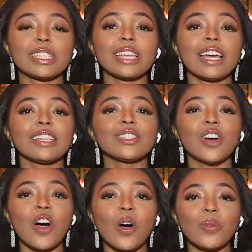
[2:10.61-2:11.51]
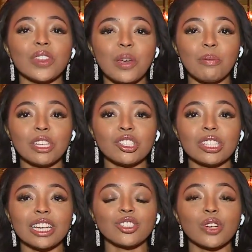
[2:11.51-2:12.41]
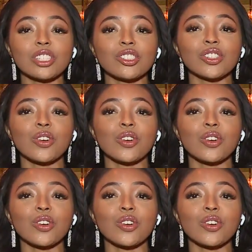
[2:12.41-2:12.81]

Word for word: standing tall with a mission that stretches